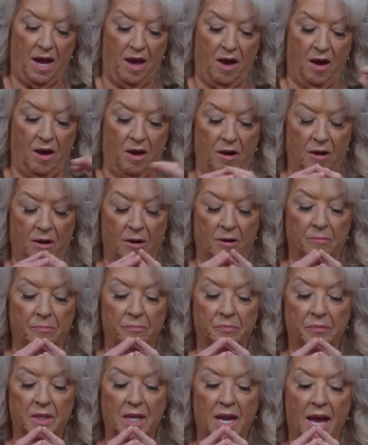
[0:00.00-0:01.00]

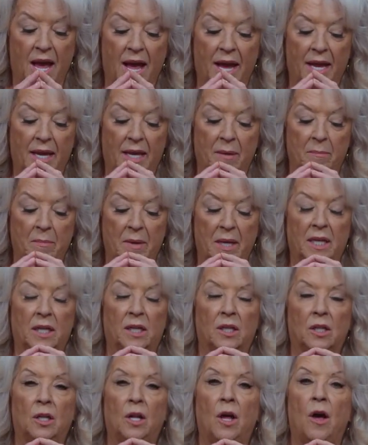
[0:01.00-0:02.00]
Um, I am
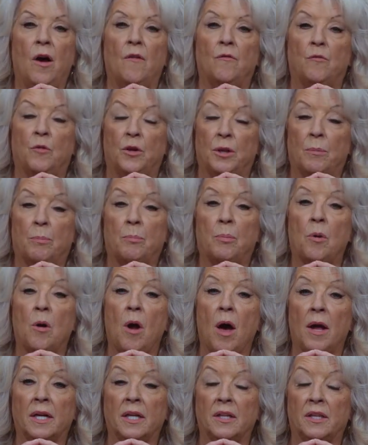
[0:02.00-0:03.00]
in love with a
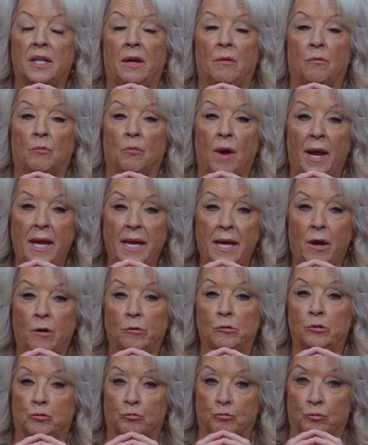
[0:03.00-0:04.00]
product that
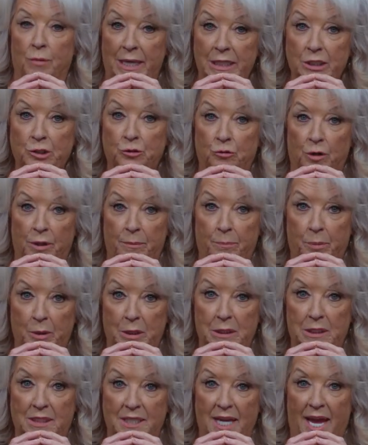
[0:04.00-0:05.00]
Rao's restaurant
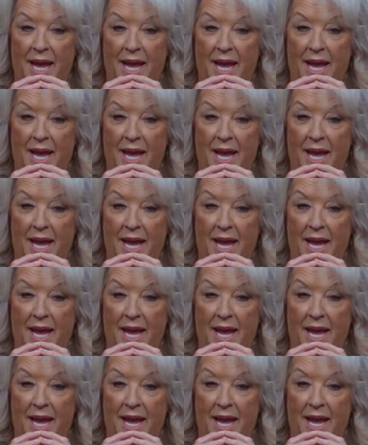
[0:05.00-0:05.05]
puts